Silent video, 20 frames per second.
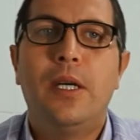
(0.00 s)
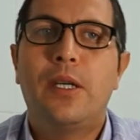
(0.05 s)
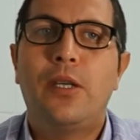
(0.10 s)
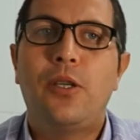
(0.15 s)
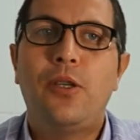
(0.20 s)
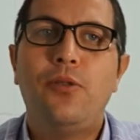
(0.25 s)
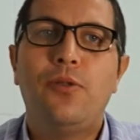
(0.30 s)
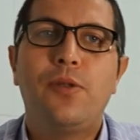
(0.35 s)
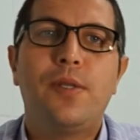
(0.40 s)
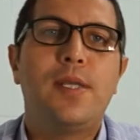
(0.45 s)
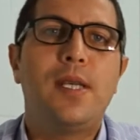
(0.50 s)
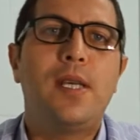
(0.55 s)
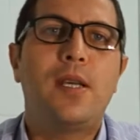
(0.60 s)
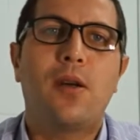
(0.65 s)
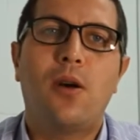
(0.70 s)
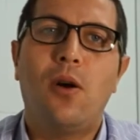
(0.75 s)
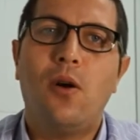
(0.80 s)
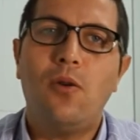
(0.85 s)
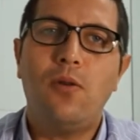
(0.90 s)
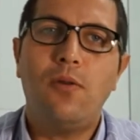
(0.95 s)

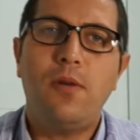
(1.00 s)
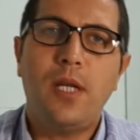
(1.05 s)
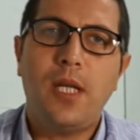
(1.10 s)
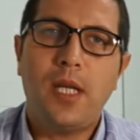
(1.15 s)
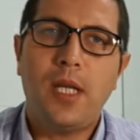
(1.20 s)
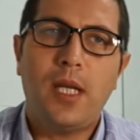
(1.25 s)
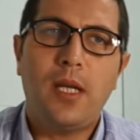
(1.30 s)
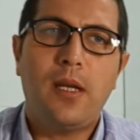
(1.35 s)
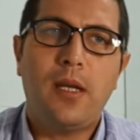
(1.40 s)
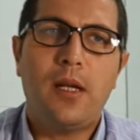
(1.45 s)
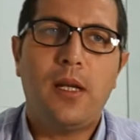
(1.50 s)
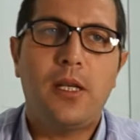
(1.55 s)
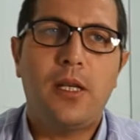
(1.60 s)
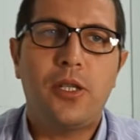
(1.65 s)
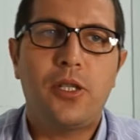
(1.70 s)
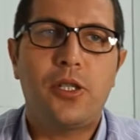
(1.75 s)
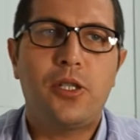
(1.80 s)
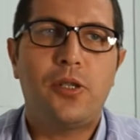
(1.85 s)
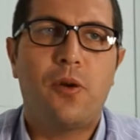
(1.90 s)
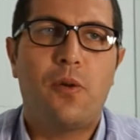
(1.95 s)
using only
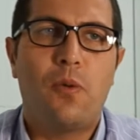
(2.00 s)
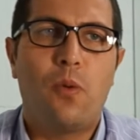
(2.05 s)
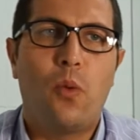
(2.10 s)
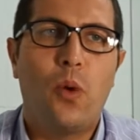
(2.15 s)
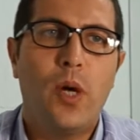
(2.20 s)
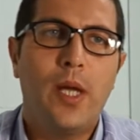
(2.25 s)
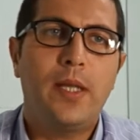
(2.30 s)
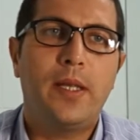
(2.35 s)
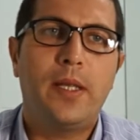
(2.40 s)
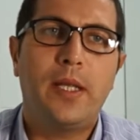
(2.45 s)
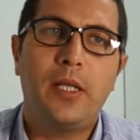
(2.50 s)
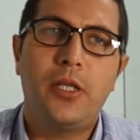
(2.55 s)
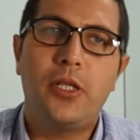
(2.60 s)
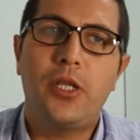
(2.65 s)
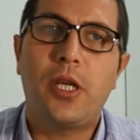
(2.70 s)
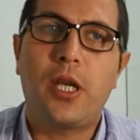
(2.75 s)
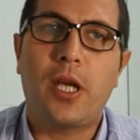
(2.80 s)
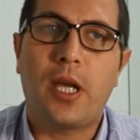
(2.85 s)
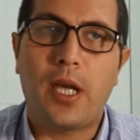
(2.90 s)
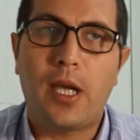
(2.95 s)
English when
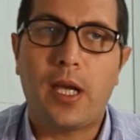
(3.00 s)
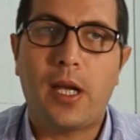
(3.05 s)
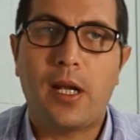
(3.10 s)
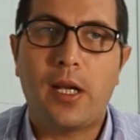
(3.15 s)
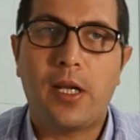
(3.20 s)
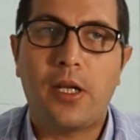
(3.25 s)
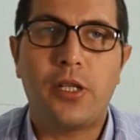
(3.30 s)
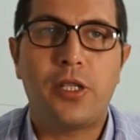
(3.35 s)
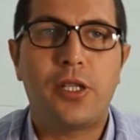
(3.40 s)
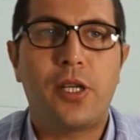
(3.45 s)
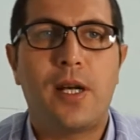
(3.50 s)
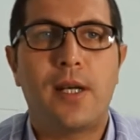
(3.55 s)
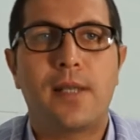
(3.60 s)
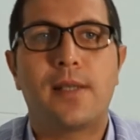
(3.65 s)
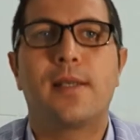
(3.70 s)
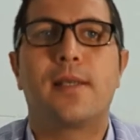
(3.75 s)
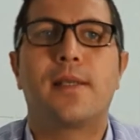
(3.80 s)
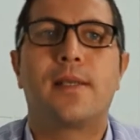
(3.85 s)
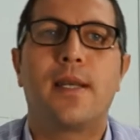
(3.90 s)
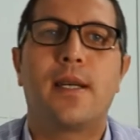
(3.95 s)
teaching English
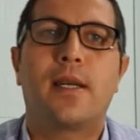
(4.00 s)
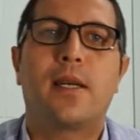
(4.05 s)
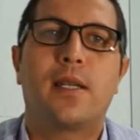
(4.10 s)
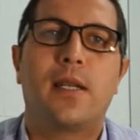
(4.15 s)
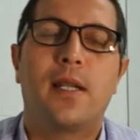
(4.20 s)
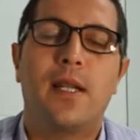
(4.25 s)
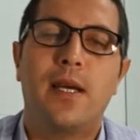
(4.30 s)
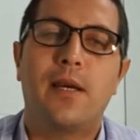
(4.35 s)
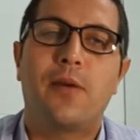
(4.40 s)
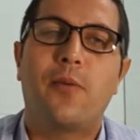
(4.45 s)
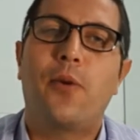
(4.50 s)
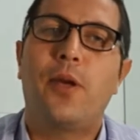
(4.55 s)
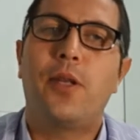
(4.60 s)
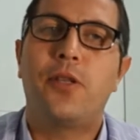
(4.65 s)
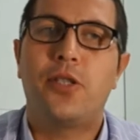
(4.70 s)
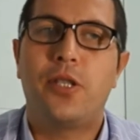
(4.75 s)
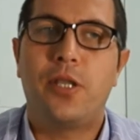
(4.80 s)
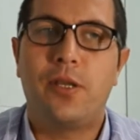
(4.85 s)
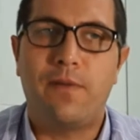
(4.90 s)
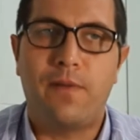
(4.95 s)
as a second
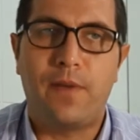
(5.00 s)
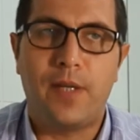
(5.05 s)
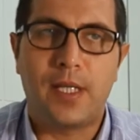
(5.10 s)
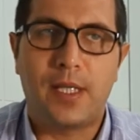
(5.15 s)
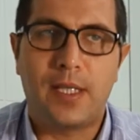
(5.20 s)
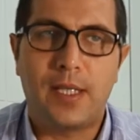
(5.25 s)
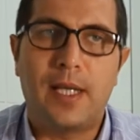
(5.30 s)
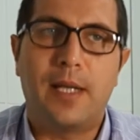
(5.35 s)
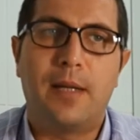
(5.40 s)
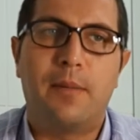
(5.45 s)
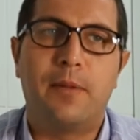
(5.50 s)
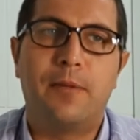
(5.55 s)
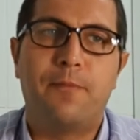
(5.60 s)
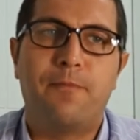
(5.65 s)
language in Vietnam.